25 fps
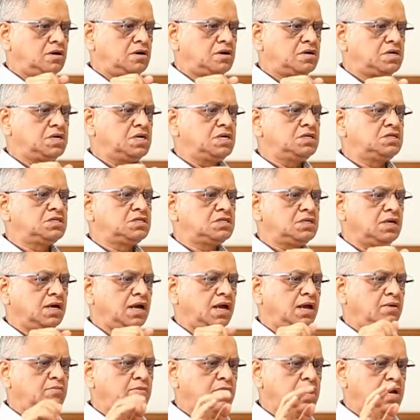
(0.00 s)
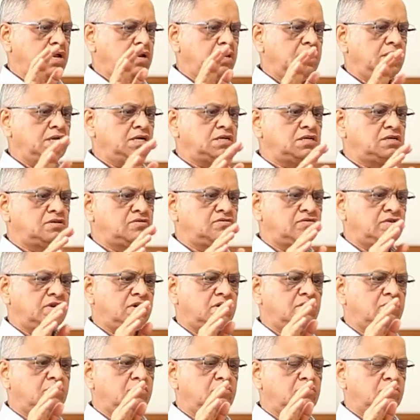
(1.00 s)
Trust emanates
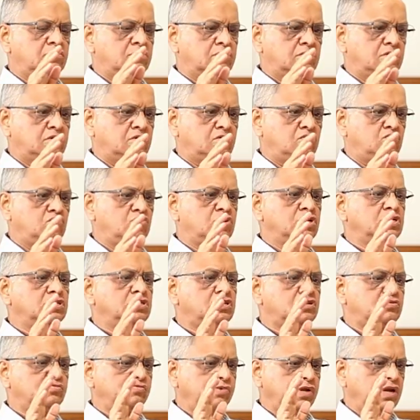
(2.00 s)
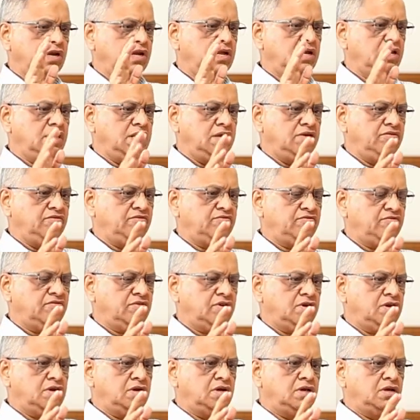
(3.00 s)
from one's belief
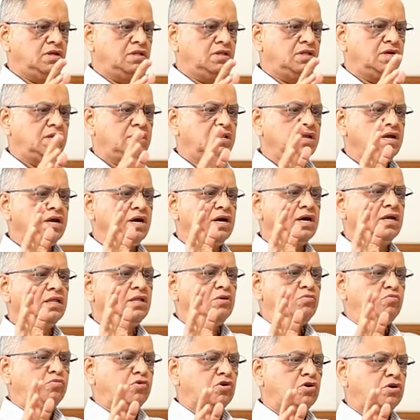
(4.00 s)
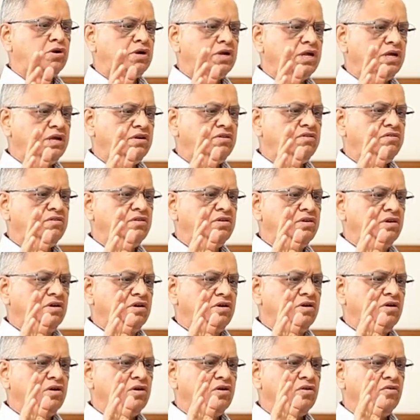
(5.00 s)
that the other party
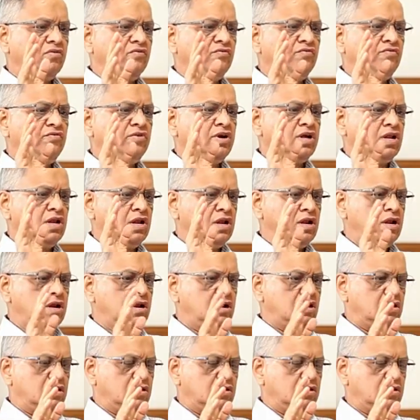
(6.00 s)
will